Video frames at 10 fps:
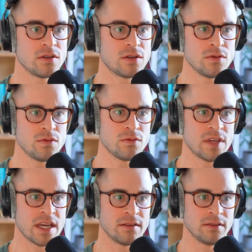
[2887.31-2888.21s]
Do
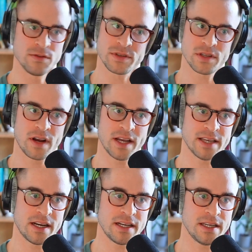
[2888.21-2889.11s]
they lose their
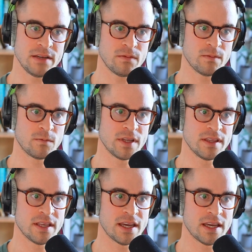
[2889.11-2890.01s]
identity
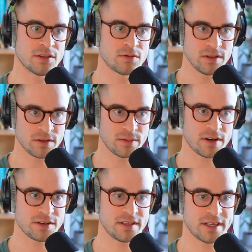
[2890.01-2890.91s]
when they treat their
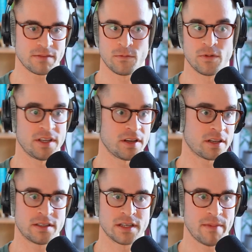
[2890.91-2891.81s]
depression? Like, were they
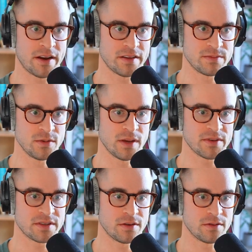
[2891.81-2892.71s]
to come out of this mood
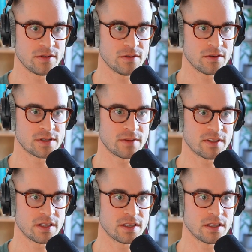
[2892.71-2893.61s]
episode or
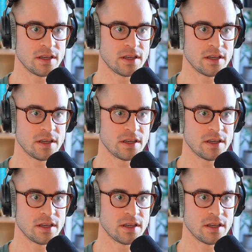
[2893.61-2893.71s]
something?